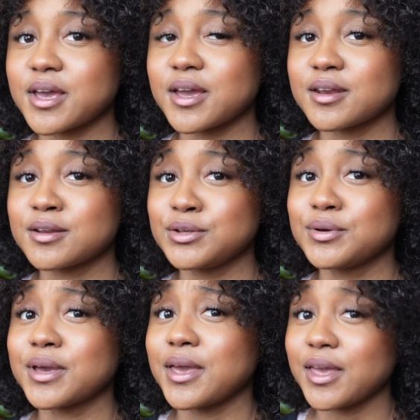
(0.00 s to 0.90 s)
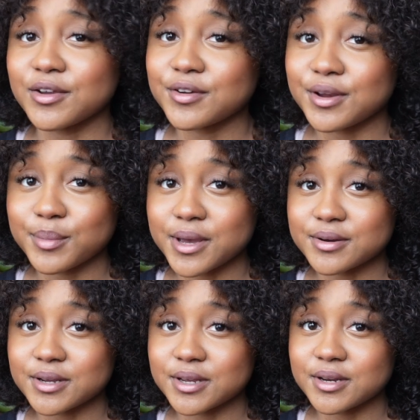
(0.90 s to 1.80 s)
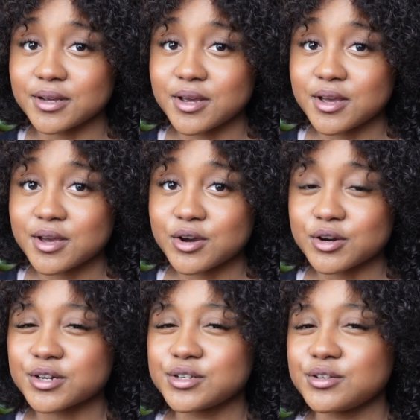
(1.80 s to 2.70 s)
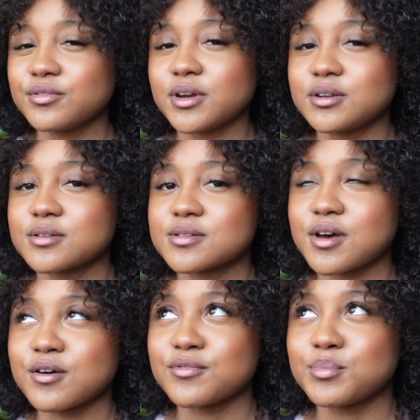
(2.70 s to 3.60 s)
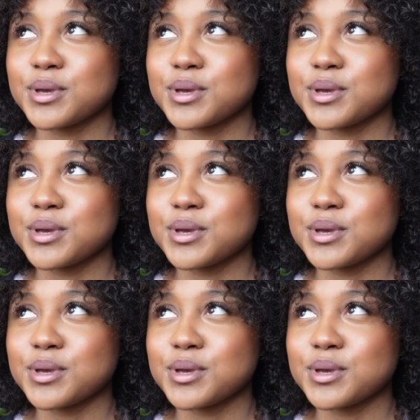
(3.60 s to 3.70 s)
and you get angry about it? Or do you find yourself